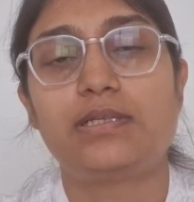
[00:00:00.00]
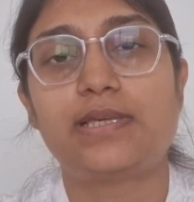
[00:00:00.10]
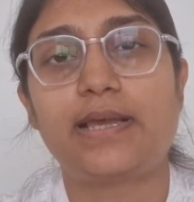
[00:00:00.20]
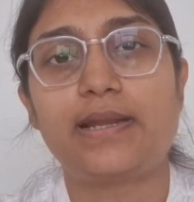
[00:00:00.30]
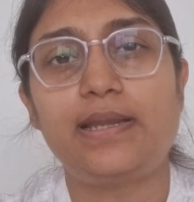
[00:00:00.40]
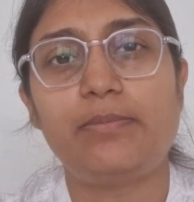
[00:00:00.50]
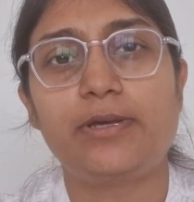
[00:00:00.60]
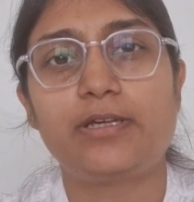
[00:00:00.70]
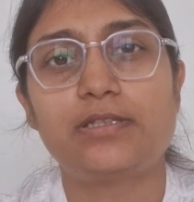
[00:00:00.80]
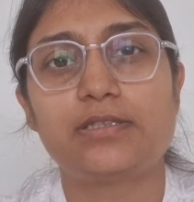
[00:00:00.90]
Secondly,
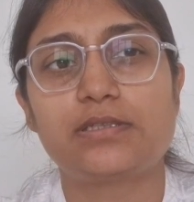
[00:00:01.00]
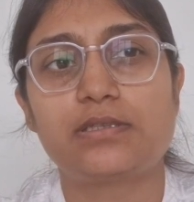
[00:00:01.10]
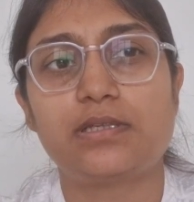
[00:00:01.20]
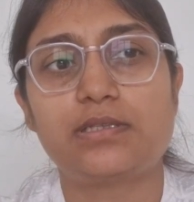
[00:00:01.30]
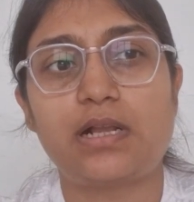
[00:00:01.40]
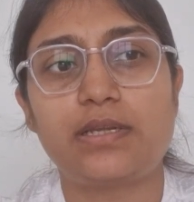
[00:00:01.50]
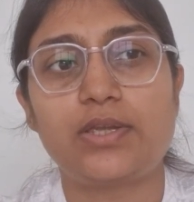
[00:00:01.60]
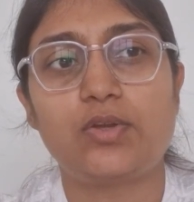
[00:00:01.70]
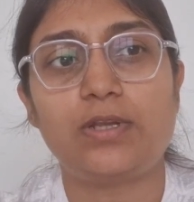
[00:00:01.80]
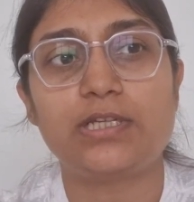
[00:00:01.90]
because this
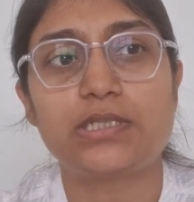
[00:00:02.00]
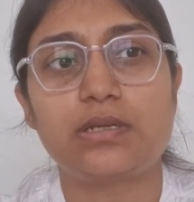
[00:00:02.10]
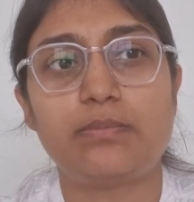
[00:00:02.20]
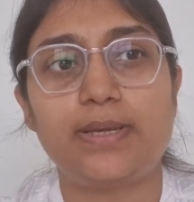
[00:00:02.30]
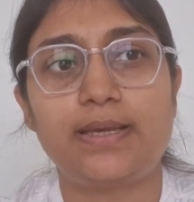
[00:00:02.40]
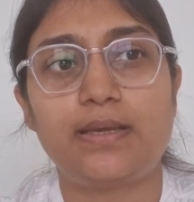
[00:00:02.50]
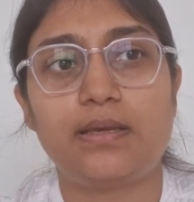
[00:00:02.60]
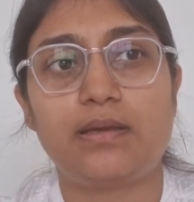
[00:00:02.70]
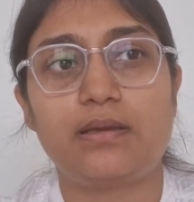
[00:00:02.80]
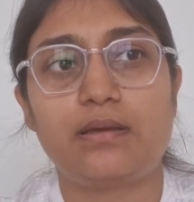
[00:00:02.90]
articulation may